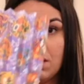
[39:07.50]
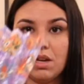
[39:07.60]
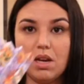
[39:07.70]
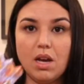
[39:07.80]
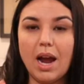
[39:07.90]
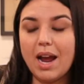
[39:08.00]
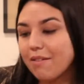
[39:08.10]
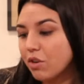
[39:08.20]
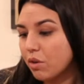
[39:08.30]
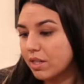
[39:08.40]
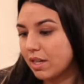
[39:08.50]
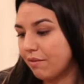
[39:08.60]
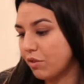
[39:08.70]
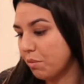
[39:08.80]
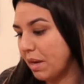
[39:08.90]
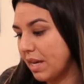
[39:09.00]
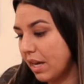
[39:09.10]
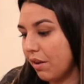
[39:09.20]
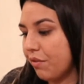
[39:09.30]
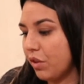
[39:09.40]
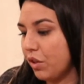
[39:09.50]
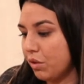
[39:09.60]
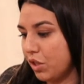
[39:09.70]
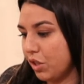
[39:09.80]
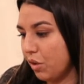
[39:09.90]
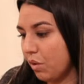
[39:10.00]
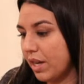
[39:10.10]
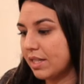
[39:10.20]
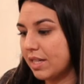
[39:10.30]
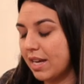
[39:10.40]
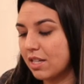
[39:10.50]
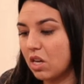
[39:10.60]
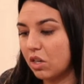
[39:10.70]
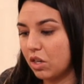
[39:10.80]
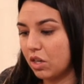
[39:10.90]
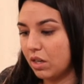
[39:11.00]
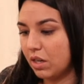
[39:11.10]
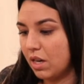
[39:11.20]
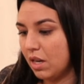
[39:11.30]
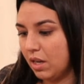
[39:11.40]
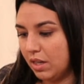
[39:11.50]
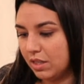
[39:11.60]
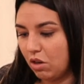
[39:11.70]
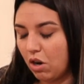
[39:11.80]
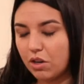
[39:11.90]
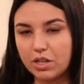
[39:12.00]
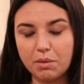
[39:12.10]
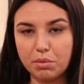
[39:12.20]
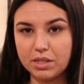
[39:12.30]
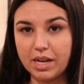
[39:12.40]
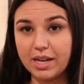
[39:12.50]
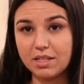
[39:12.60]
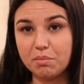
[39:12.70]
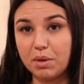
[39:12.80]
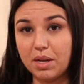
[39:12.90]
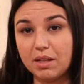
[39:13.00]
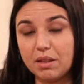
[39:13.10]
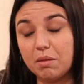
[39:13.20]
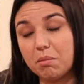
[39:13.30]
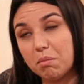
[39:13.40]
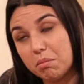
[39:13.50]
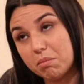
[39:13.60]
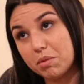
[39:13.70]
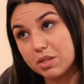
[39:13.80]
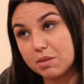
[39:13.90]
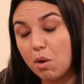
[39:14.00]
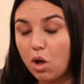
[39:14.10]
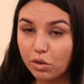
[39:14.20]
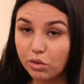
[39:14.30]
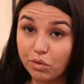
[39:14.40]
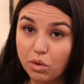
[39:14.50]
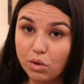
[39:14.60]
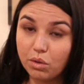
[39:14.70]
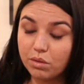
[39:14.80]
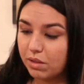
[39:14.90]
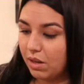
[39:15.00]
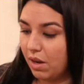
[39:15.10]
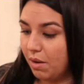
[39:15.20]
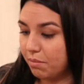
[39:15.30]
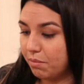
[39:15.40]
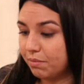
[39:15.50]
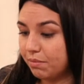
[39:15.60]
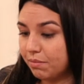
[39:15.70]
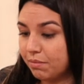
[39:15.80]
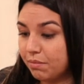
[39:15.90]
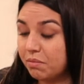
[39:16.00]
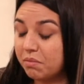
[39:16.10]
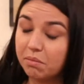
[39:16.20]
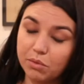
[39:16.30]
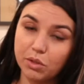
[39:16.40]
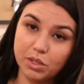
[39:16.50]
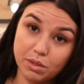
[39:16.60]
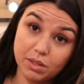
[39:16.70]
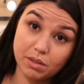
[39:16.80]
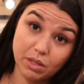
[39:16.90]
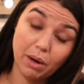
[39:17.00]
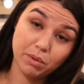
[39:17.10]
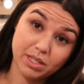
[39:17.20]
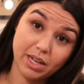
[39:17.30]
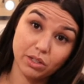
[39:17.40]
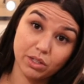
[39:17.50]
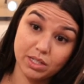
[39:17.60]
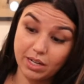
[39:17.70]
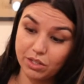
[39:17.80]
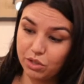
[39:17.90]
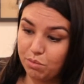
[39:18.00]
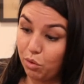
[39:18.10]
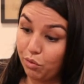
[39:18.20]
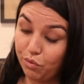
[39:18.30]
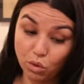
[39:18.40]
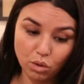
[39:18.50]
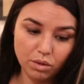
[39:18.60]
I have noticed after making a few too, it takes longer. It's a little harder to get precise, but the smaller the fold, I would say looks nicer, more full.